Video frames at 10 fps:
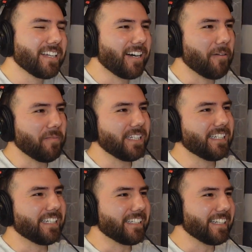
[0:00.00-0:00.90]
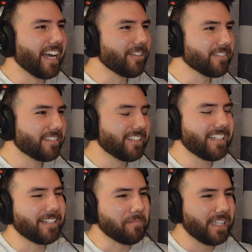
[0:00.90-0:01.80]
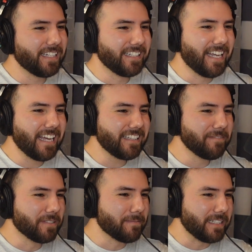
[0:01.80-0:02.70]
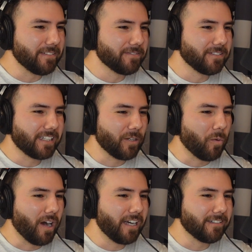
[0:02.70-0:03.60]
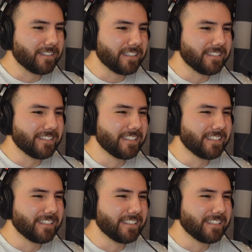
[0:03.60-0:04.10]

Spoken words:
Oh man, acting must be fucking wild because